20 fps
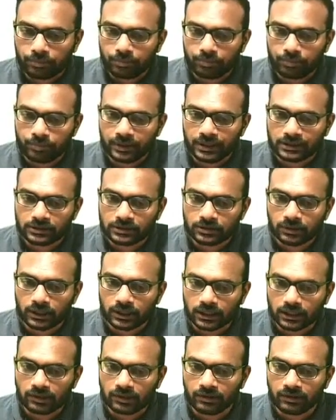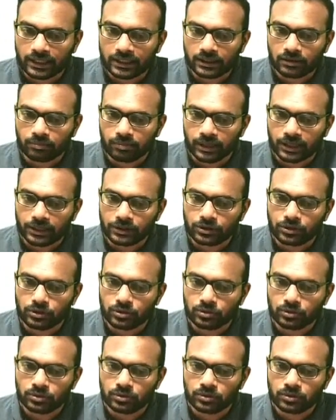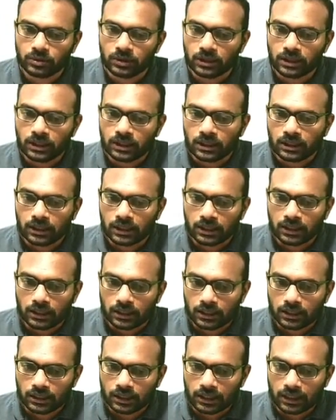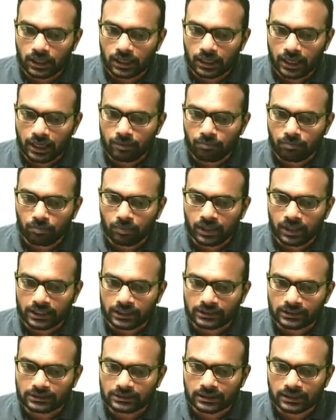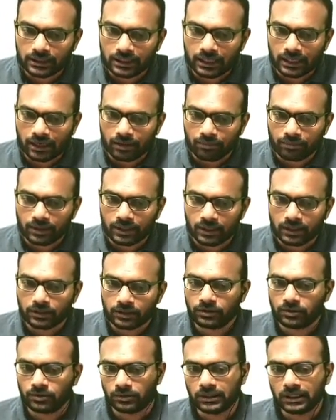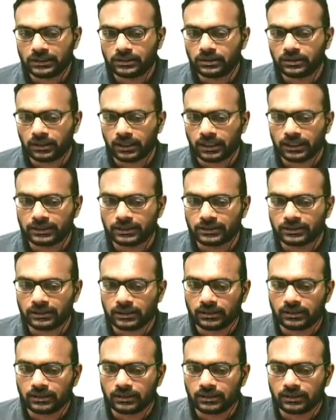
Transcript: p square divided by 2 m minus lambda q. That's your answer.